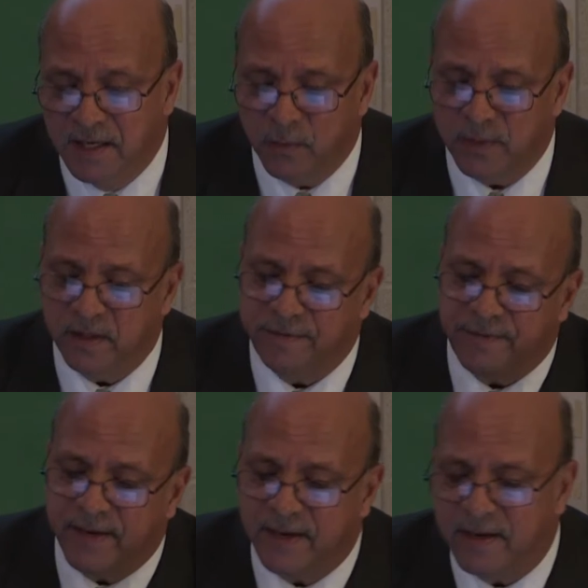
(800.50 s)
We did it
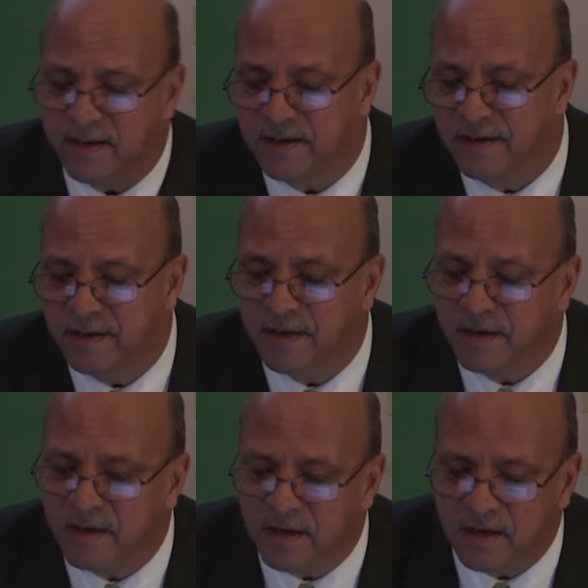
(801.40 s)
for air,
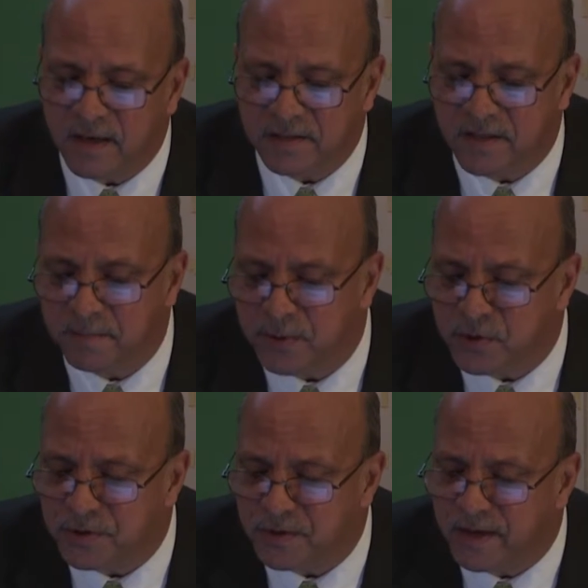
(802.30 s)

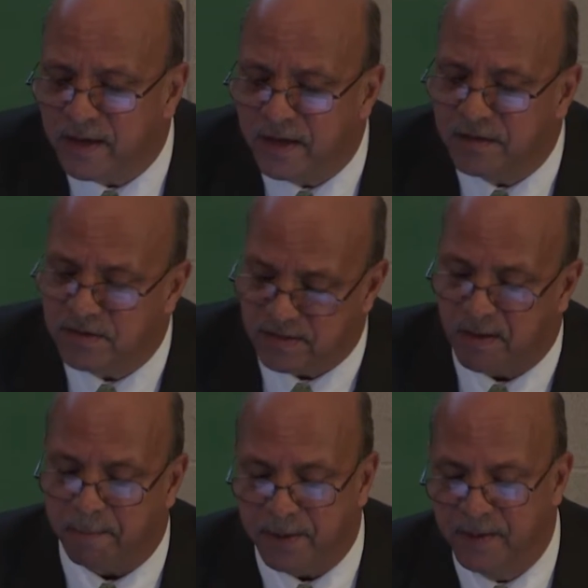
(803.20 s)
temperature, and
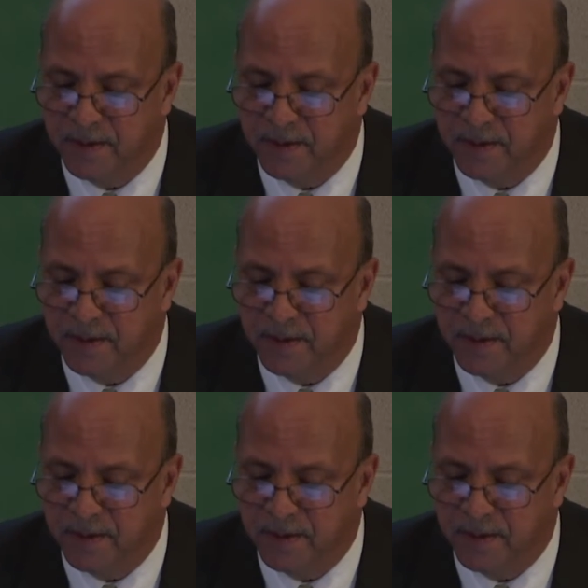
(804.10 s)
slump.